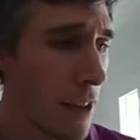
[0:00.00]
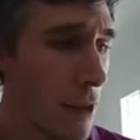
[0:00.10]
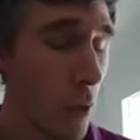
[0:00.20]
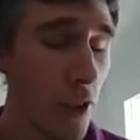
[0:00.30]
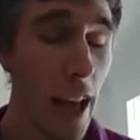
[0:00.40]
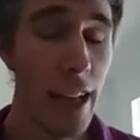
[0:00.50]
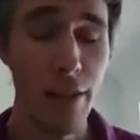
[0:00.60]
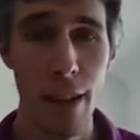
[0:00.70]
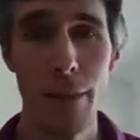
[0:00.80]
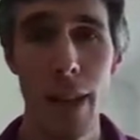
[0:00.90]
Towards the end
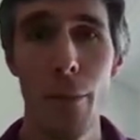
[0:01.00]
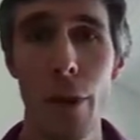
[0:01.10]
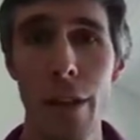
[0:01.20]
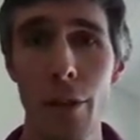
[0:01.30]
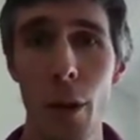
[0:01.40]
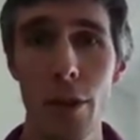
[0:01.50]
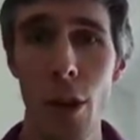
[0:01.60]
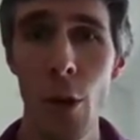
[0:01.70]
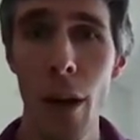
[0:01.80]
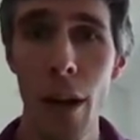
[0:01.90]
of September and into
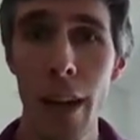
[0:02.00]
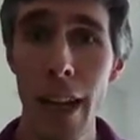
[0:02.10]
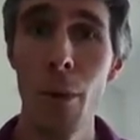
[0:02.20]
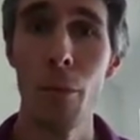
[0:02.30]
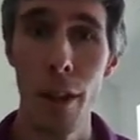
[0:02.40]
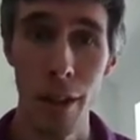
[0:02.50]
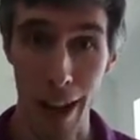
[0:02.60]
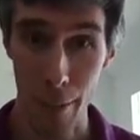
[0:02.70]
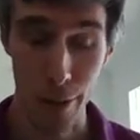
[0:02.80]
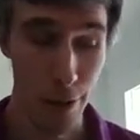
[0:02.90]
October, Lehman Brothers
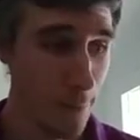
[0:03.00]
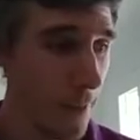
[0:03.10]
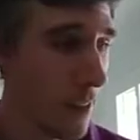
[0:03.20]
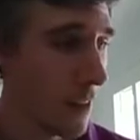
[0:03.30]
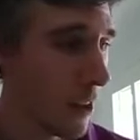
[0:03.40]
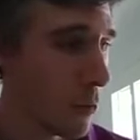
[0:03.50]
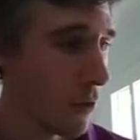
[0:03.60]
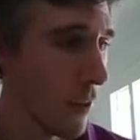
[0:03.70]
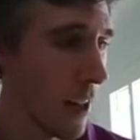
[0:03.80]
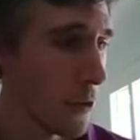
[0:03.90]
happened and the
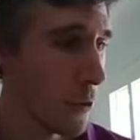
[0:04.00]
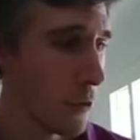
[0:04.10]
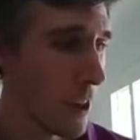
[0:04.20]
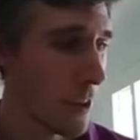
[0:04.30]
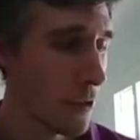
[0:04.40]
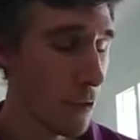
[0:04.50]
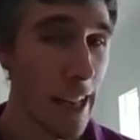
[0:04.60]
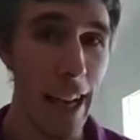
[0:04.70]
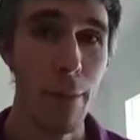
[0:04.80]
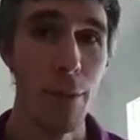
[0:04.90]
global financial crisis
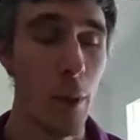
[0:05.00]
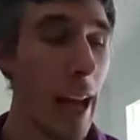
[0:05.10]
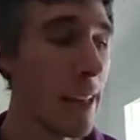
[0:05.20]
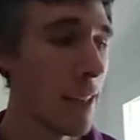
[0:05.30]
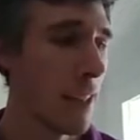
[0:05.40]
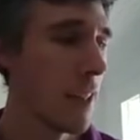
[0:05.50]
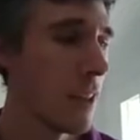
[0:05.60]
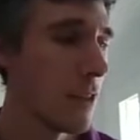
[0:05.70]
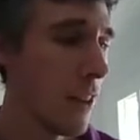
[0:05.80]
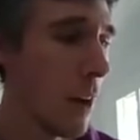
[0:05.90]
really came to a head.
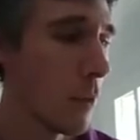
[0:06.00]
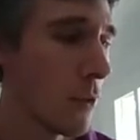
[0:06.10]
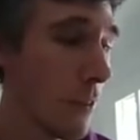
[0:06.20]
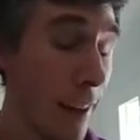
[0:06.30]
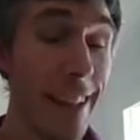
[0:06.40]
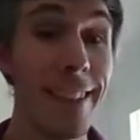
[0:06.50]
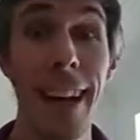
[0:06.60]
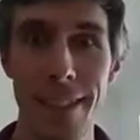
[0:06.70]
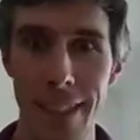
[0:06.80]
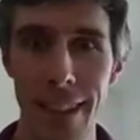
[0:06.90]
So that was a
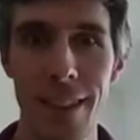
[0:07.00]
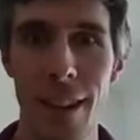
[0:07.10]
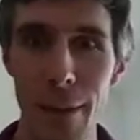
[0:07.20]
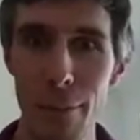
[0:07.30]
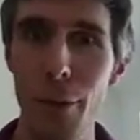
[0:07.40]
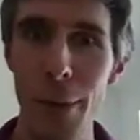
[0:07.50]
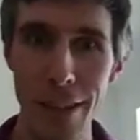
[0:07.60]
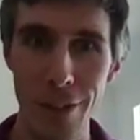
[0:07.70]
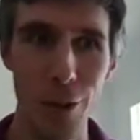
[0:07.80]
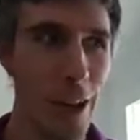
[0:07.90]
fantastic time for
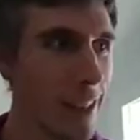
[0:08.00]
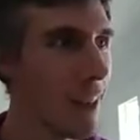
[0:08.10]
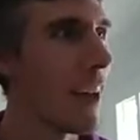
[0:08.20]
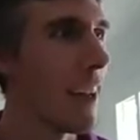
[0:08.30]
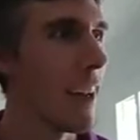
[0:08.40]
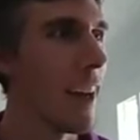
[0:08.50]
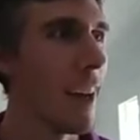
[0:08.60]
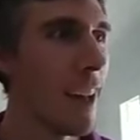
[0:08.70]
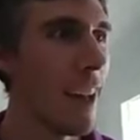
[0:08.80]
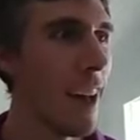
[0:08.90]
me to join
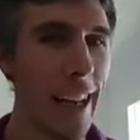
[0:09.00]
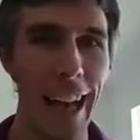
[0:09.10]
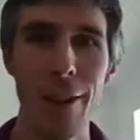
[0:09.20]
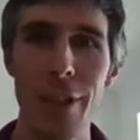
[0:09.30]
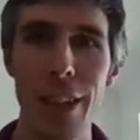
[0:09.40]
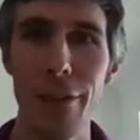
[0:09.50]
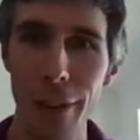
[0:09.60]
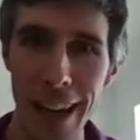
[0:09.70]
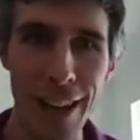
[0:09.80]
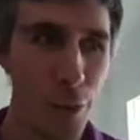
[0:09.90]
an accounting and
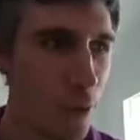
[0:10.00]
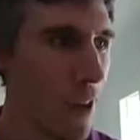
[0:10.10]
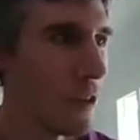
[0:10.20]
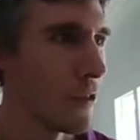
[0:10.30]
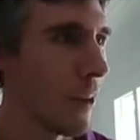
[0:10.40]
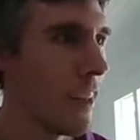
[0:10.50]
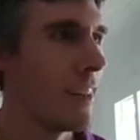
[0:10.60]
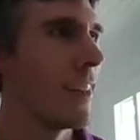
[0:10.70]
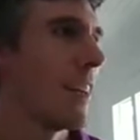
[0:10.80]
finance profession, right?